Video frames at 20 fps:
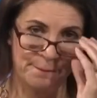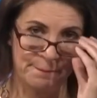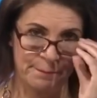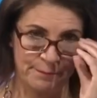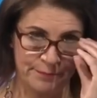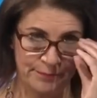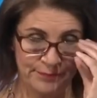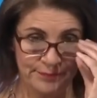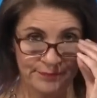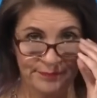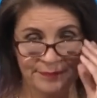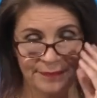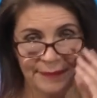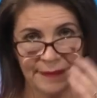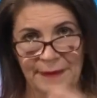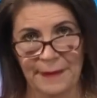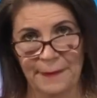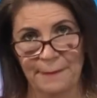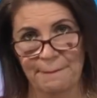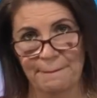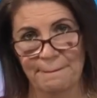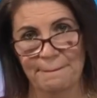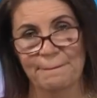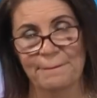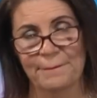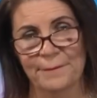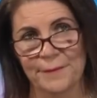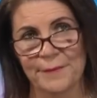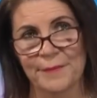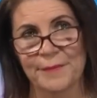
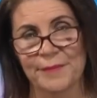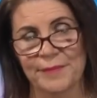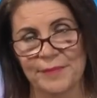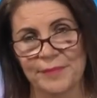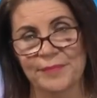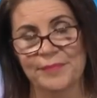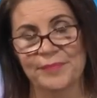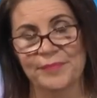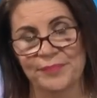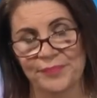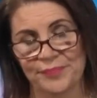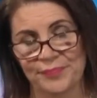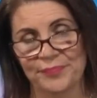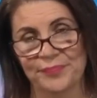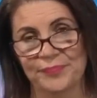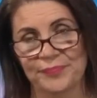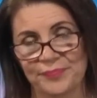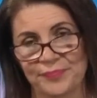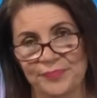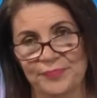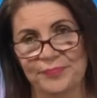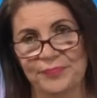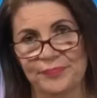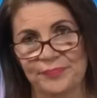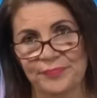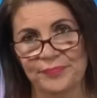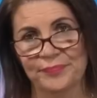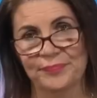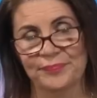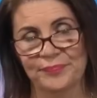
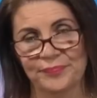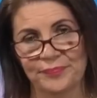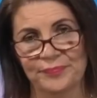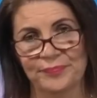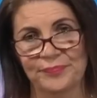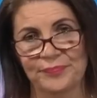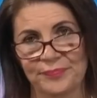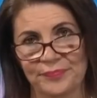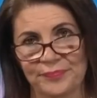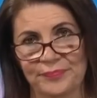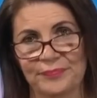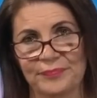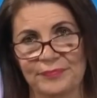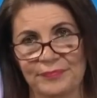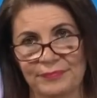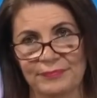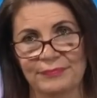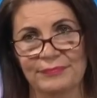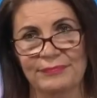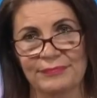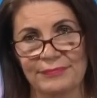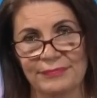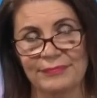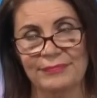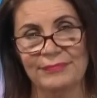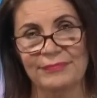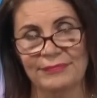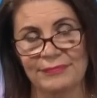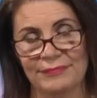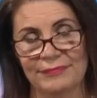
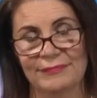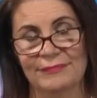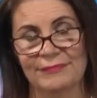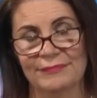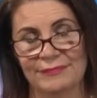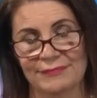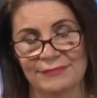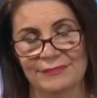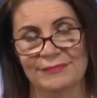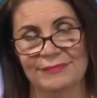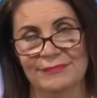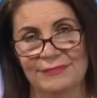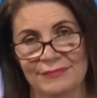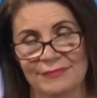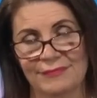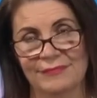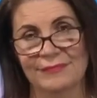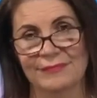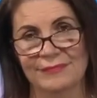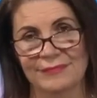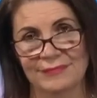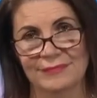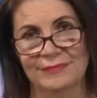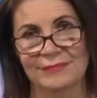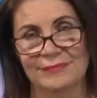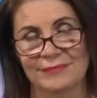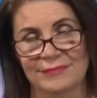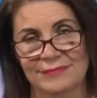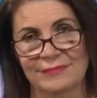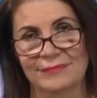
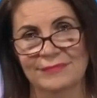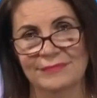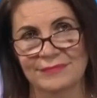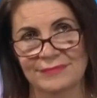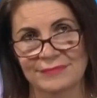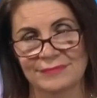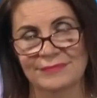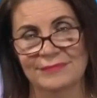This person isn't speaking.